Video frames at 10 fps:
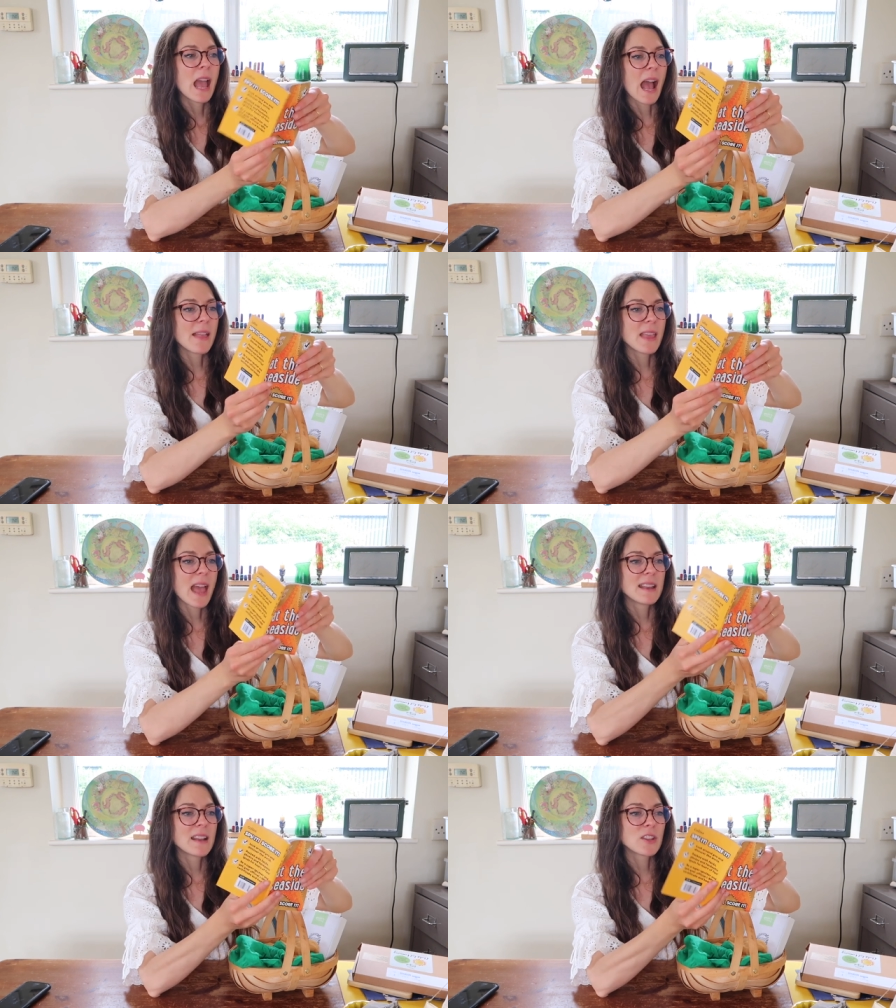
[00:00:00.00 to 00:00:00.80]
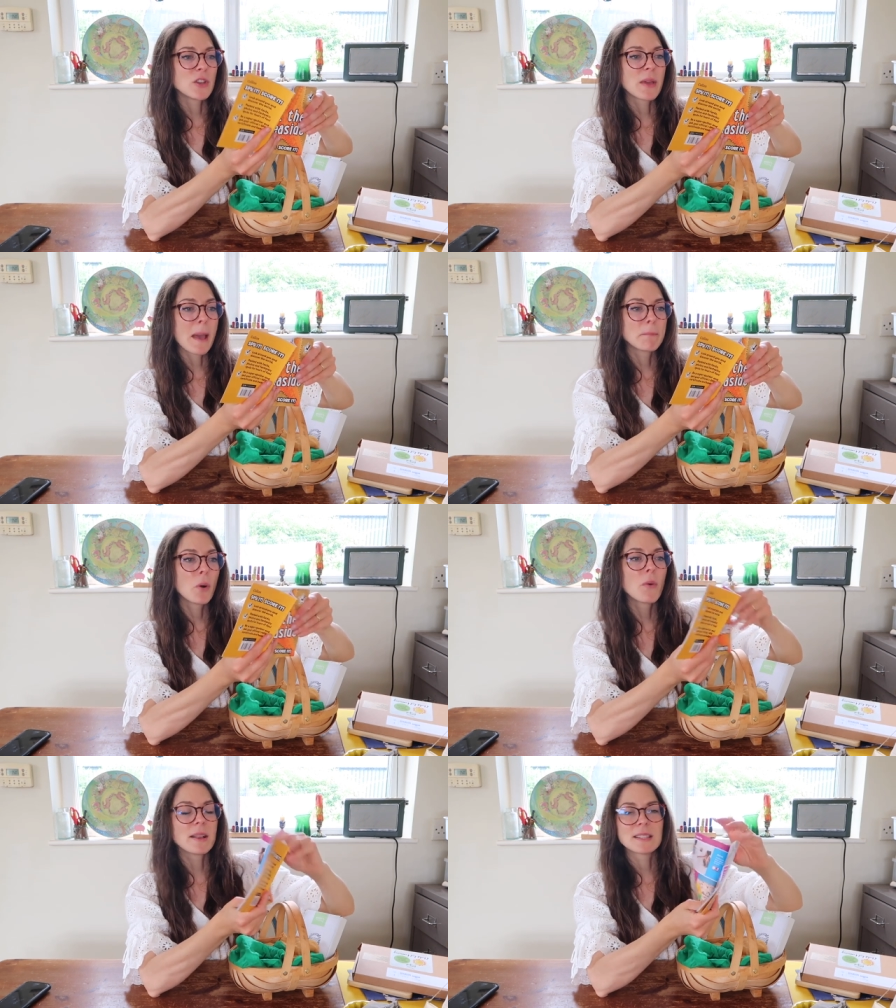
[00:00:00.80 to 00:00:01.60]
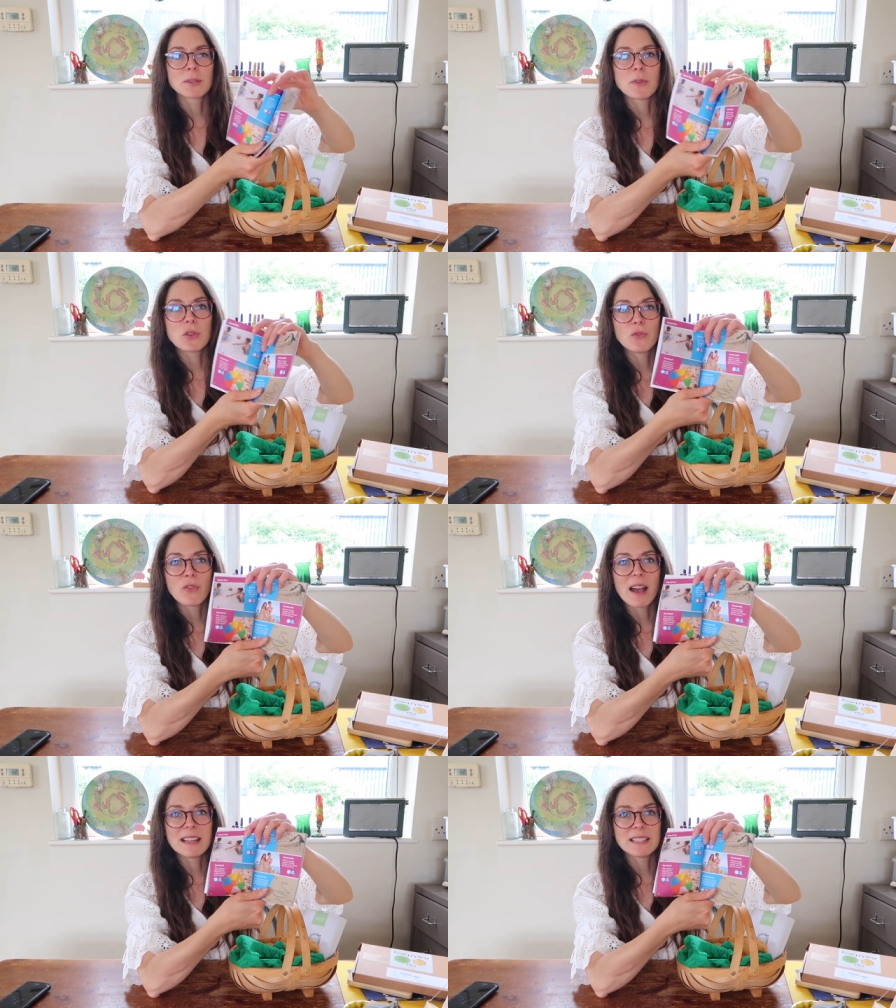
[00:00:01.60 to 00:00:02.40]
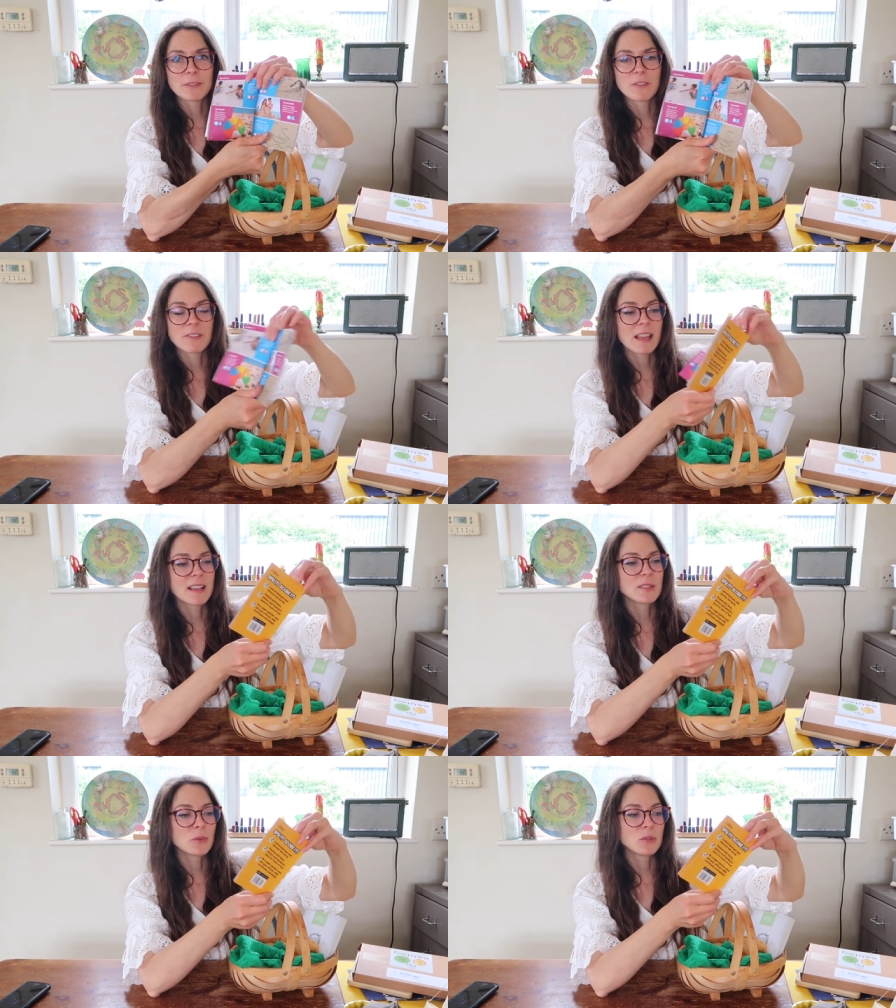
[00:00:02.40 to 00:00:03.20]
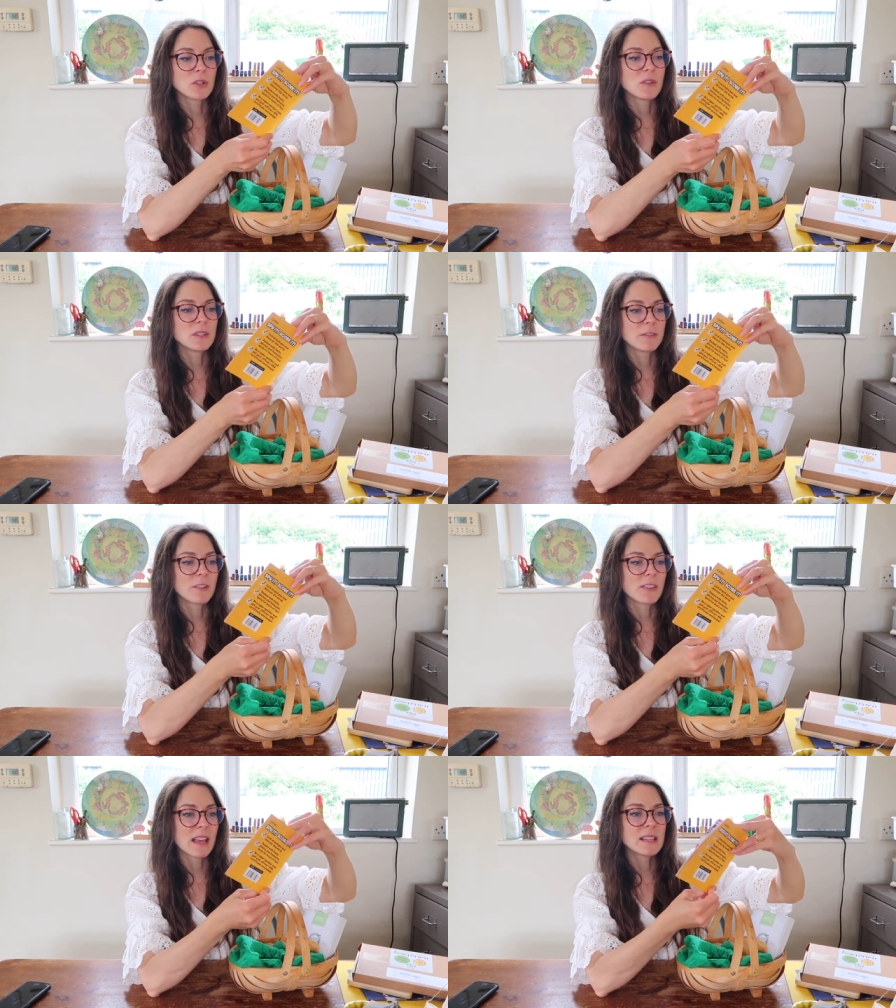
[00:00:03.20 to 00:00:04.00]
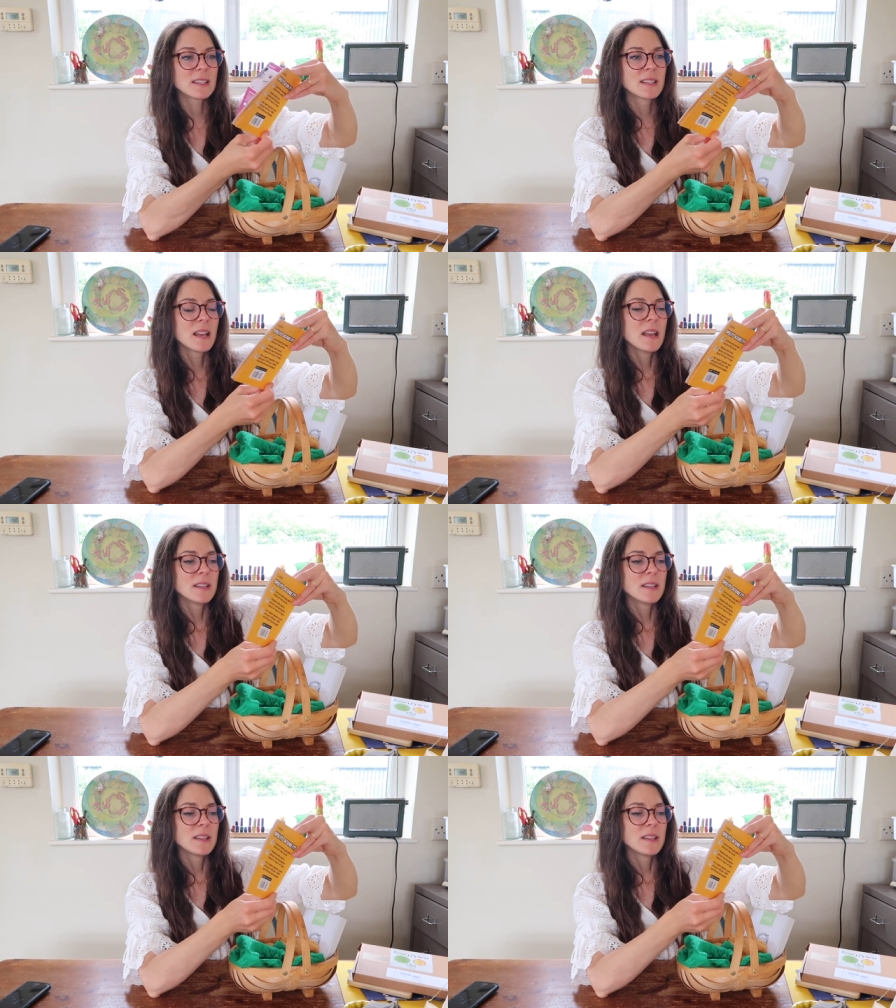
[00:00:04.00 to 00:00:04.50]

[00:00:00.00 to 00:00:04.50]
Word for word: And then you get points when you find different things or do different things.